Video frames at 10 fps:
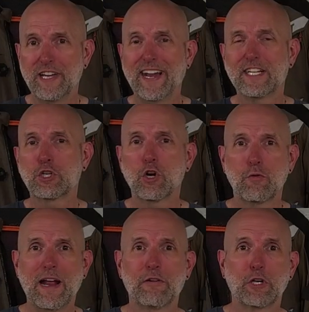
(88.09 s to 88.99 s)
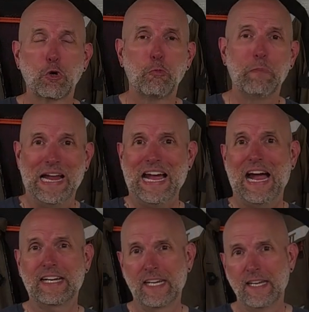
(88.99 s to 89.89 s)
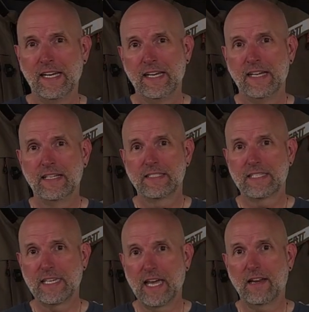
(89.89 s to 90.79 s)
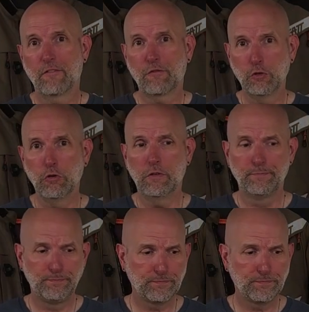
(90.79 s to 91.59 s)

I had to turn around and go back to get fuel.